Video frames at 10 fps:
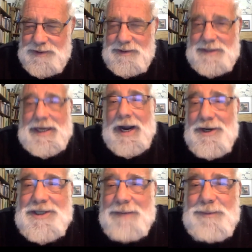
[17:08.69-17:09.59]
These
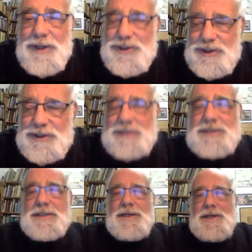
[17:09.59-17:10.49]
aren't demolitions
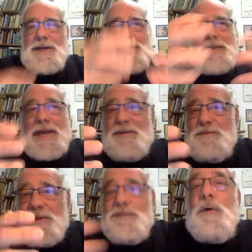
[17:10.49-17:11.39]
that have
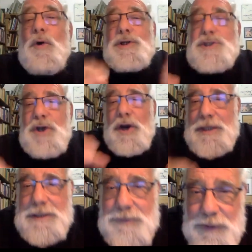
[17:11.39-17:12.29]
been forced on
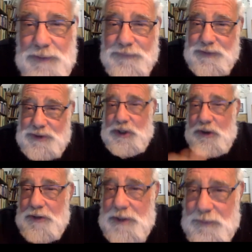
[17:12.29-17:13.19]
Israel for
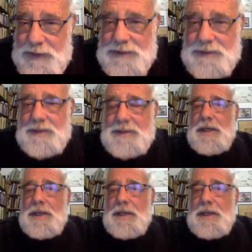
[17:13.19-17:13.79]
security reasons.